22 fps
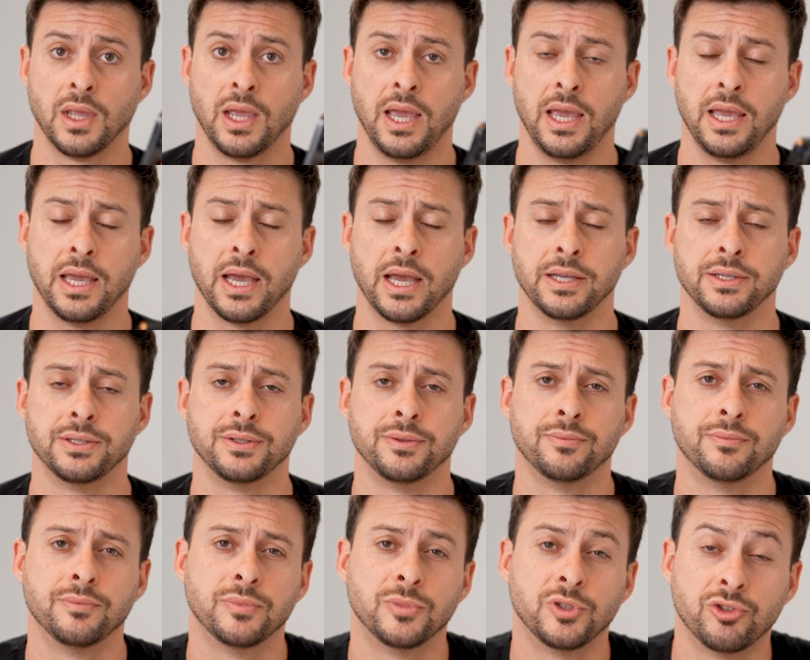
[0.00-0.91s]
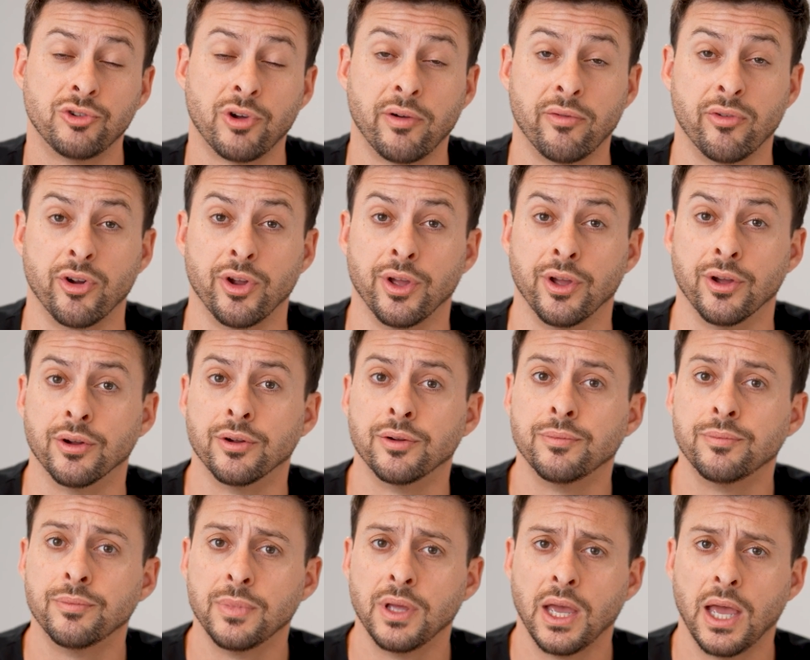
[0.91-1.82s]
Hey guys, Trevor here.
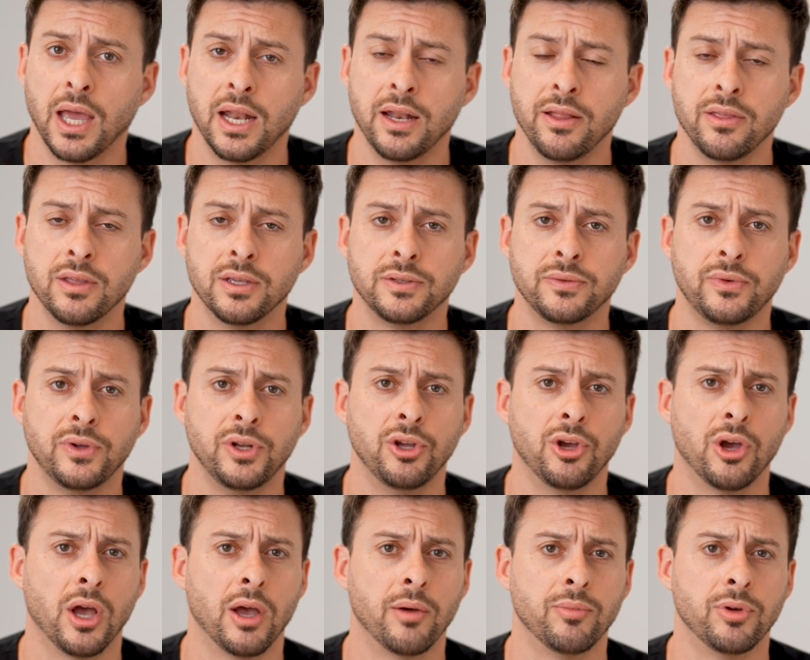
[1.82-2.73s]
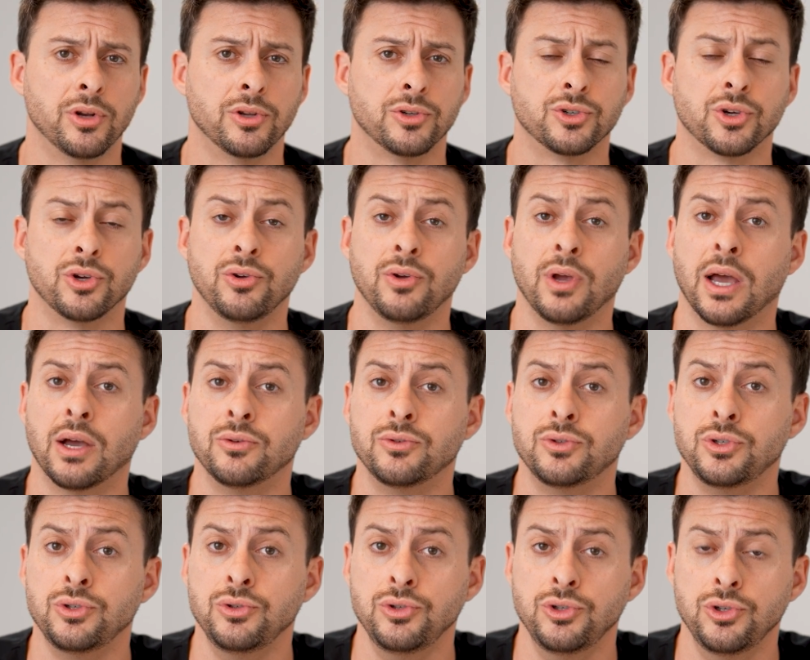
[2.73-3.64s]
And in this video, I'm gonna show you how
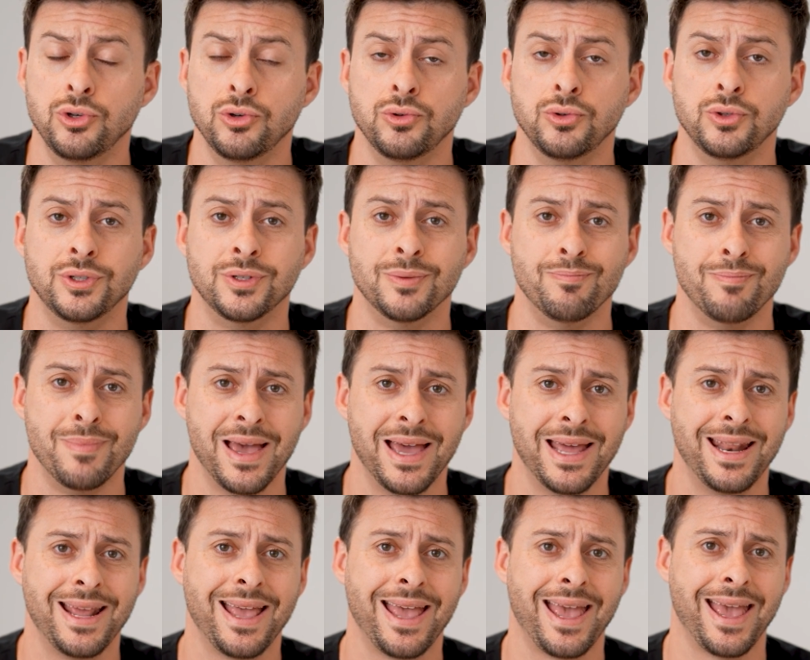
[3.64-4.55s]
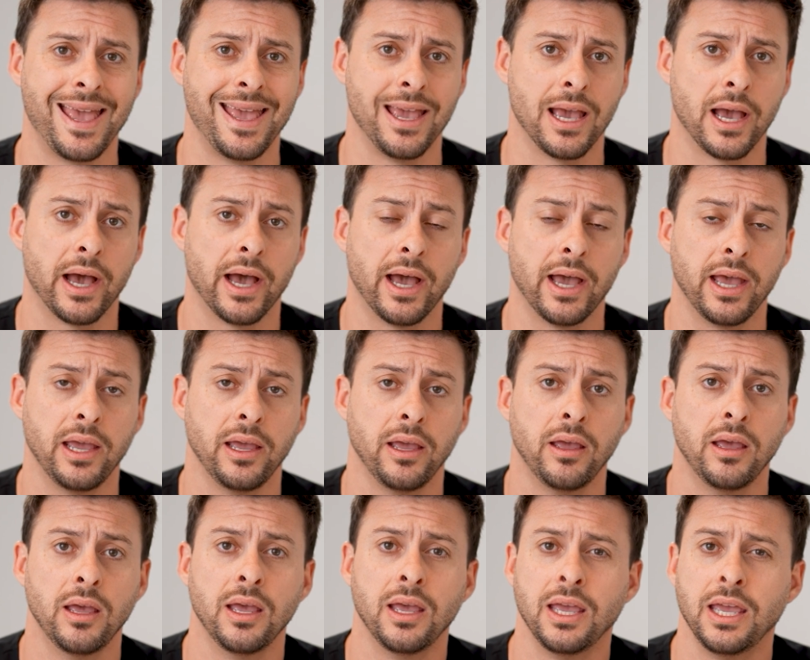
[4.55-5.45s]
to use Meta AI
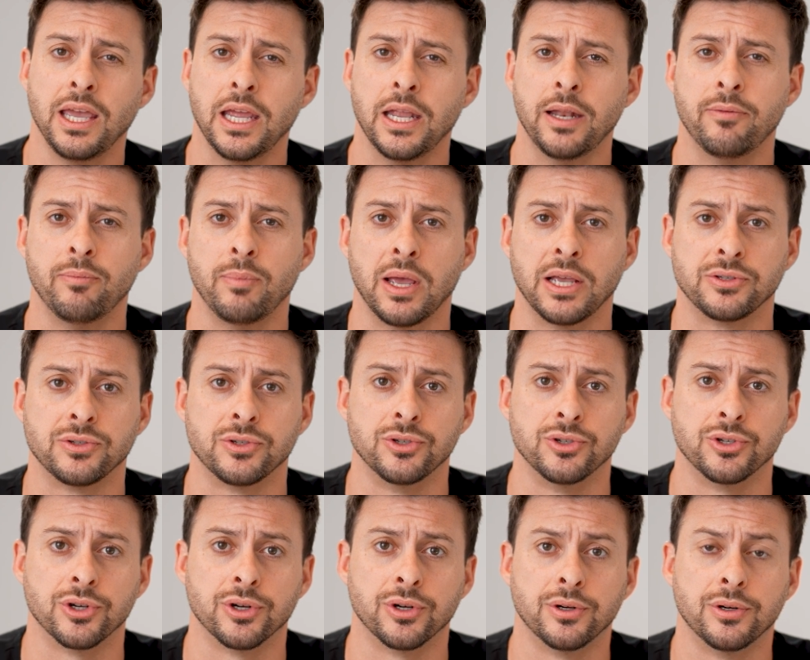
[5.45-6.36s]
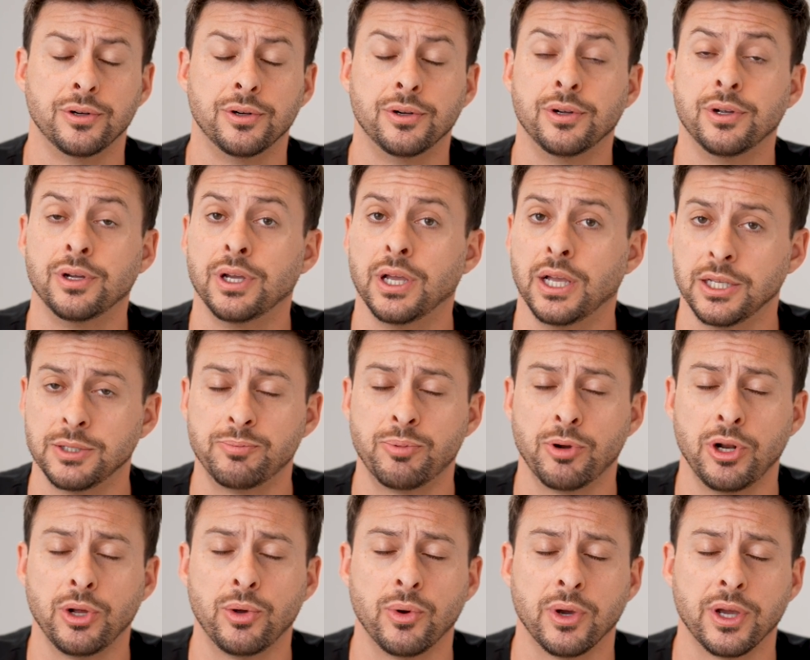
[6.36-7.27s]
in Messenger. It's
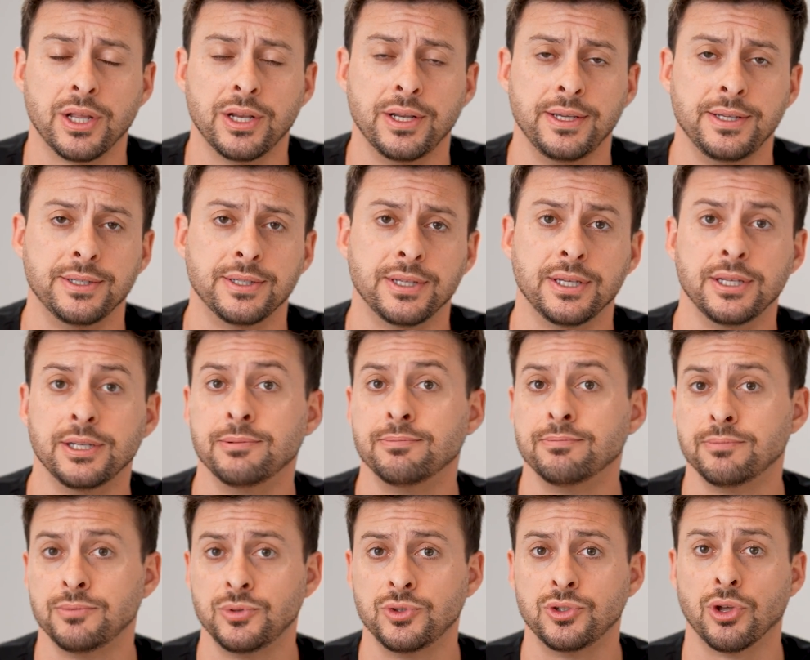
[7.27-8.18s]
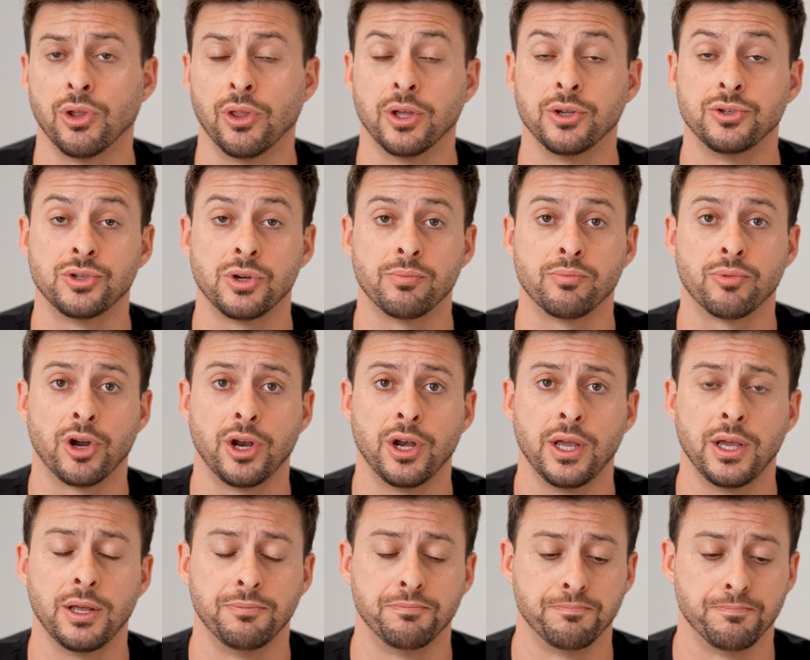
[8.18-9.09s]
pretty quick and easy, so let's jump right
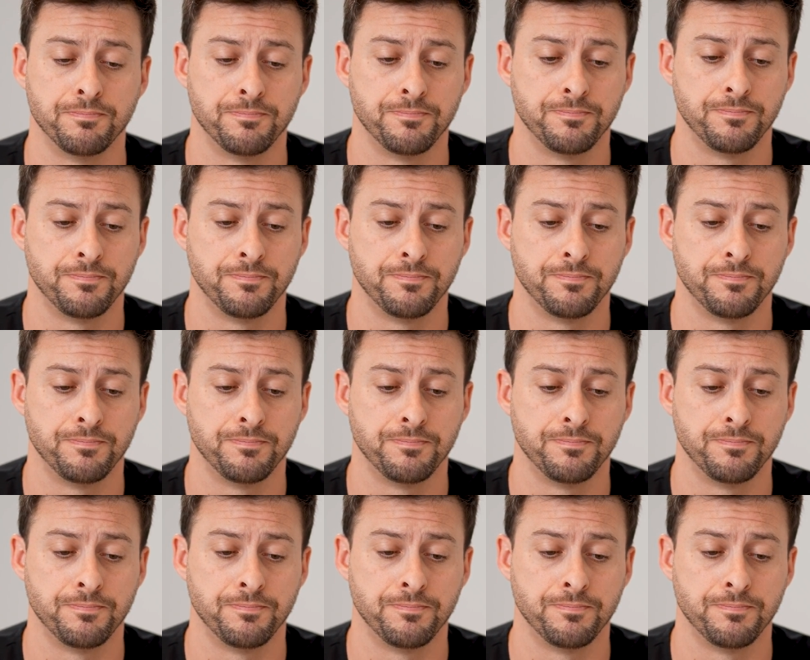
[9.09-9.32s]
in.